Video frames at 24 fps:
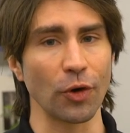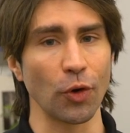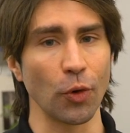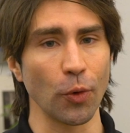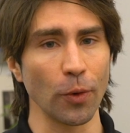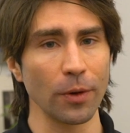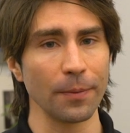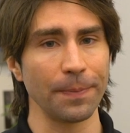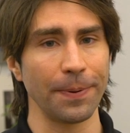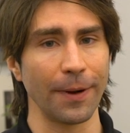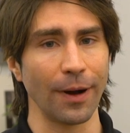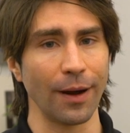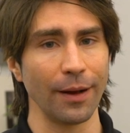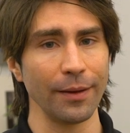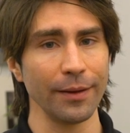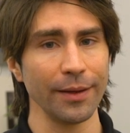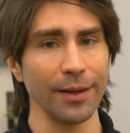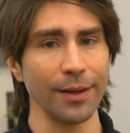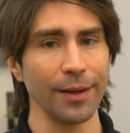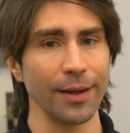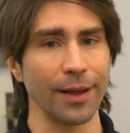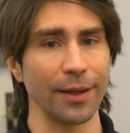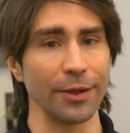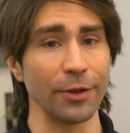Chord
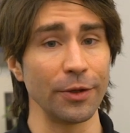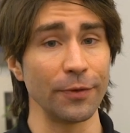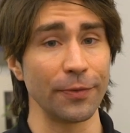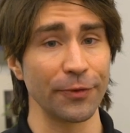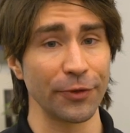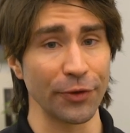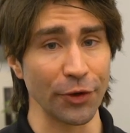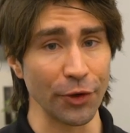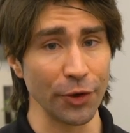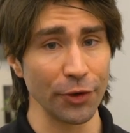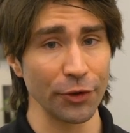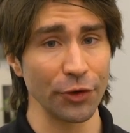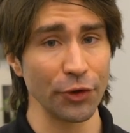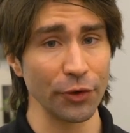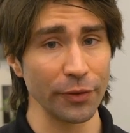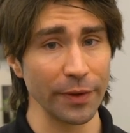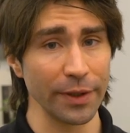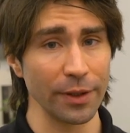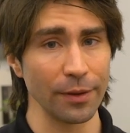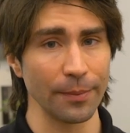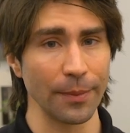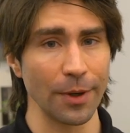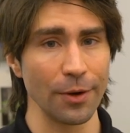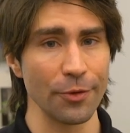Poly and you've turned your
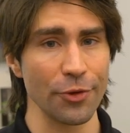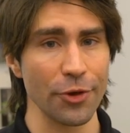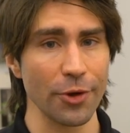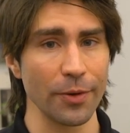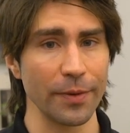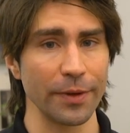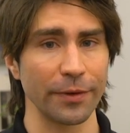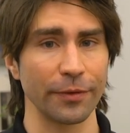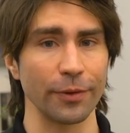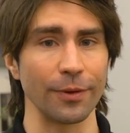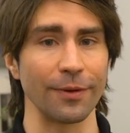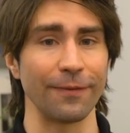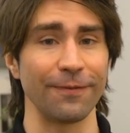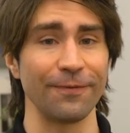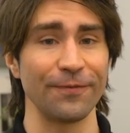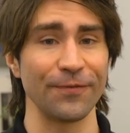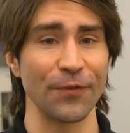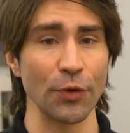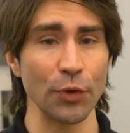little Mojo into a